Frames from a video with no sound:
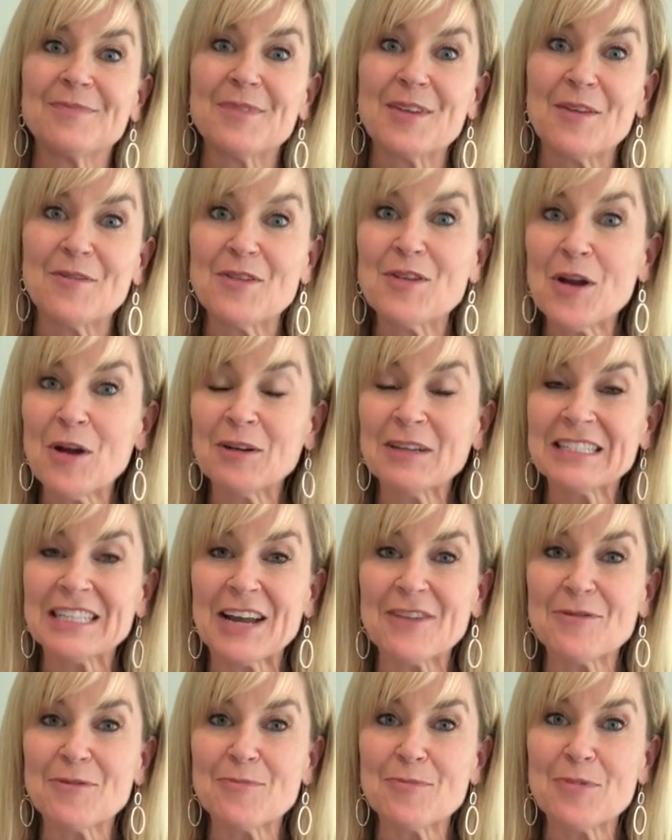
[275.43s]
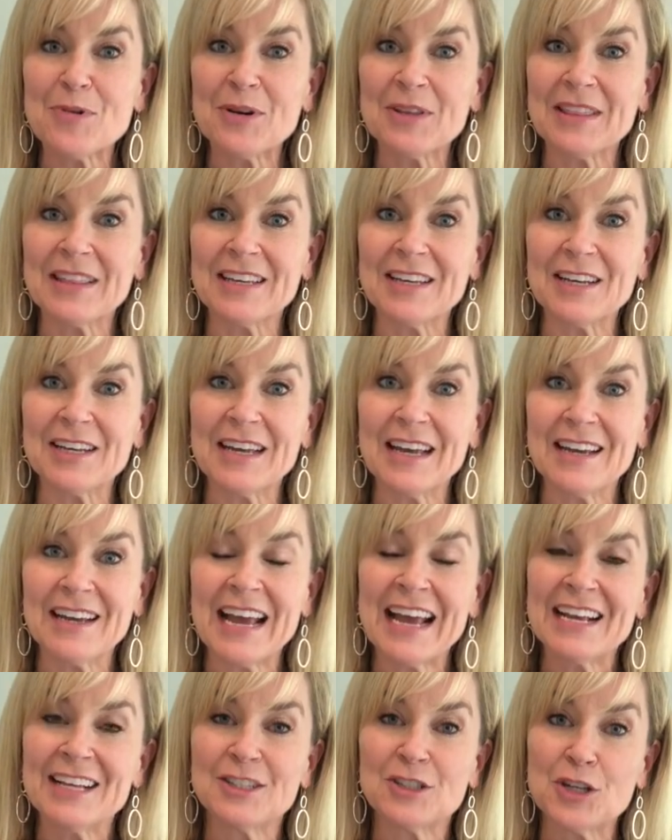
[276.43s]
If you notice, I've put the
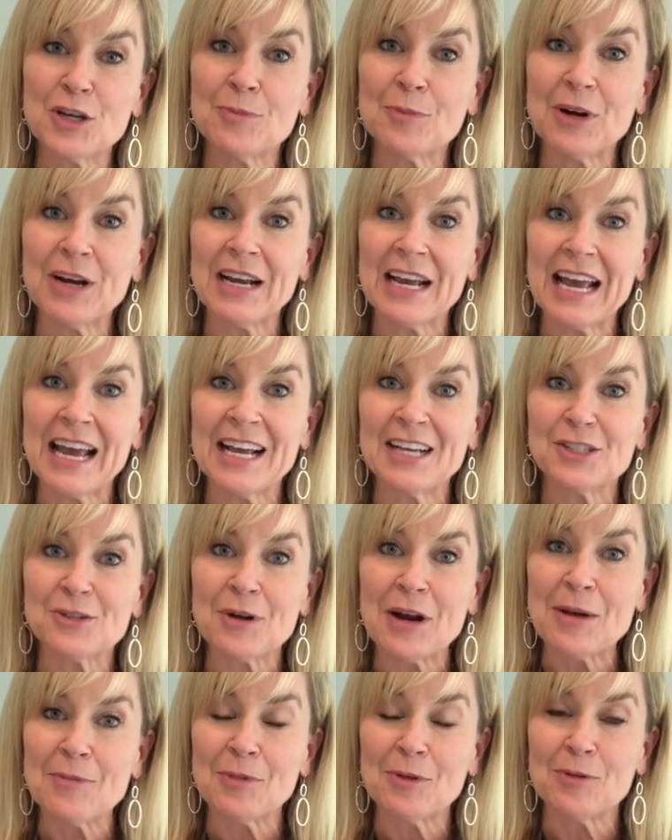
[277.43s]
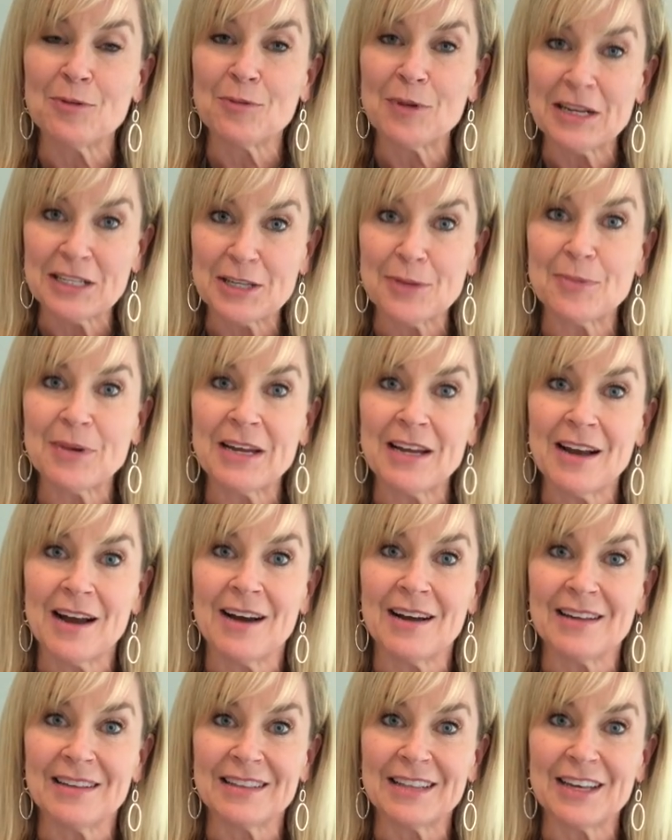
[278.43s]
turmeric egg scramble recipe
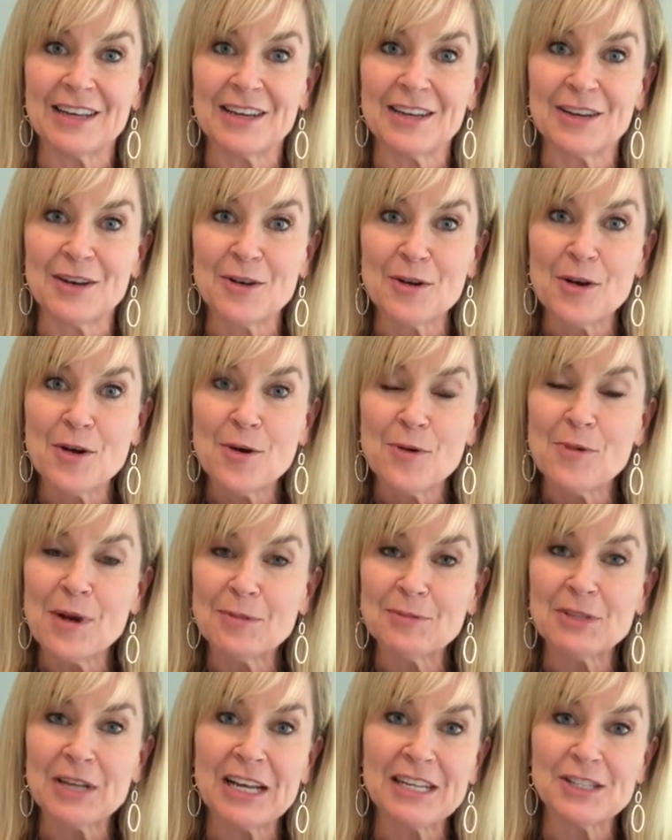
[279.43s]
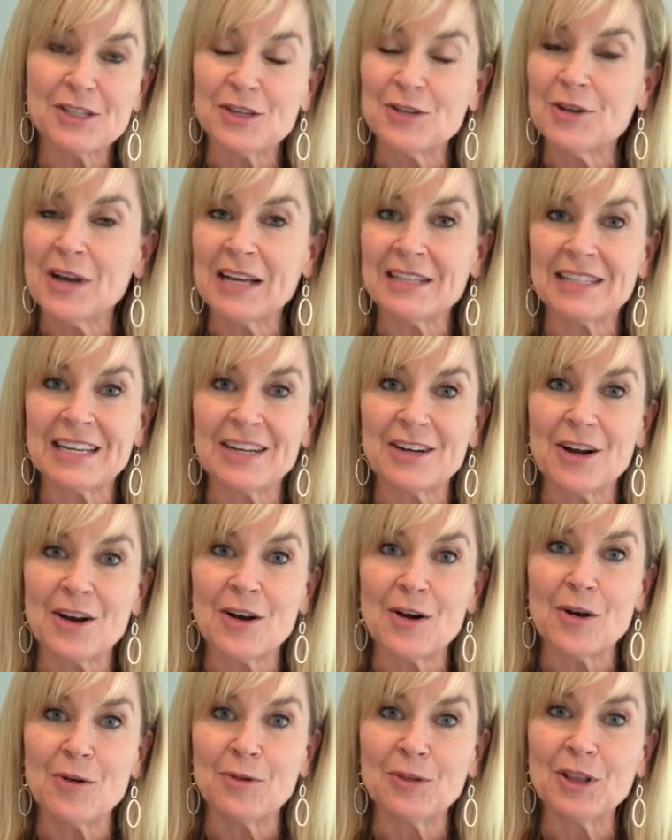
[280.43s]
on the website, so you guys can
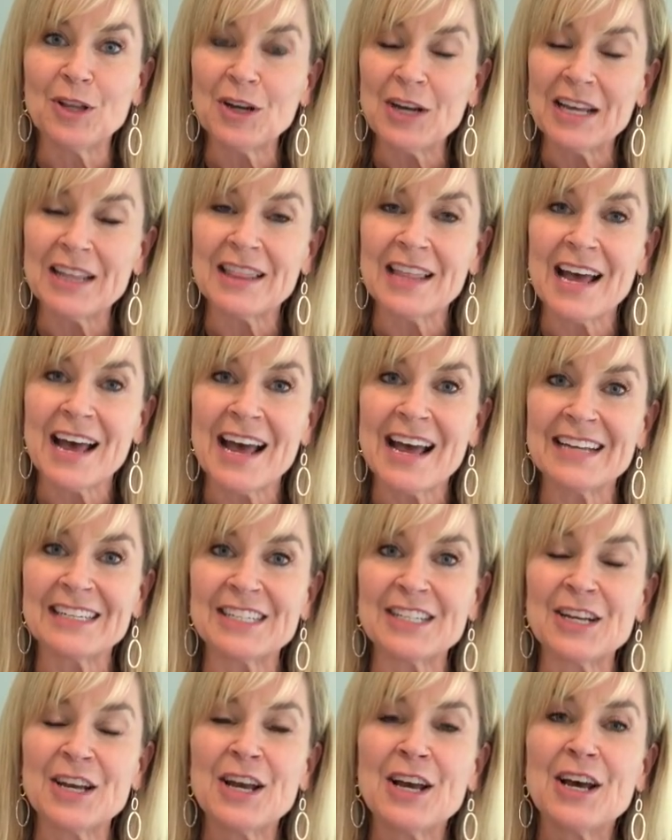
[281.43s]
go look at that.